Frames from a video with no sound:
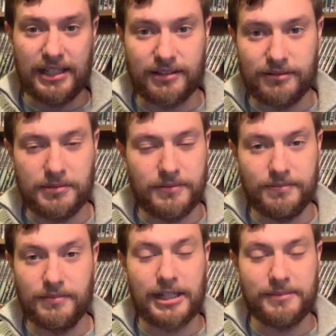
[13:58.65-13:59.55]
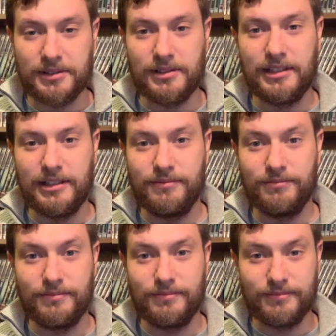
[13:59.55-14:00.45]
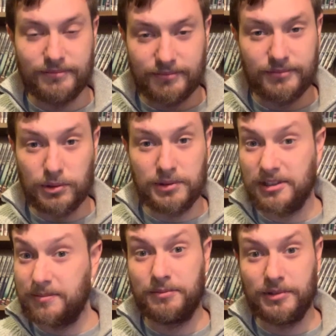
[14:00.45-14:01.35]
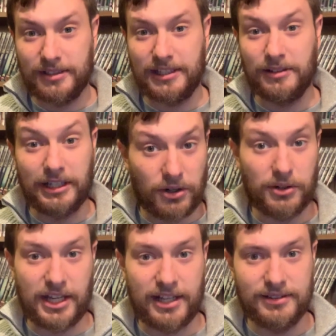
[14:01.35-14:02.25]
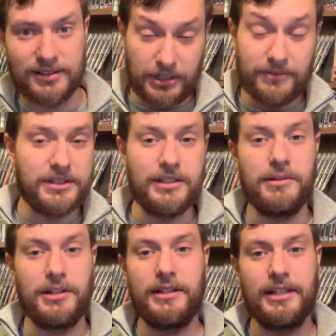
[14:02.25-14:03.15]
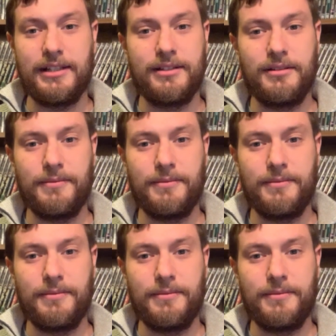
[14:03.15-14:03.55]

It would be absolutely awesome and would sell like hotcakes. Previously we'd only had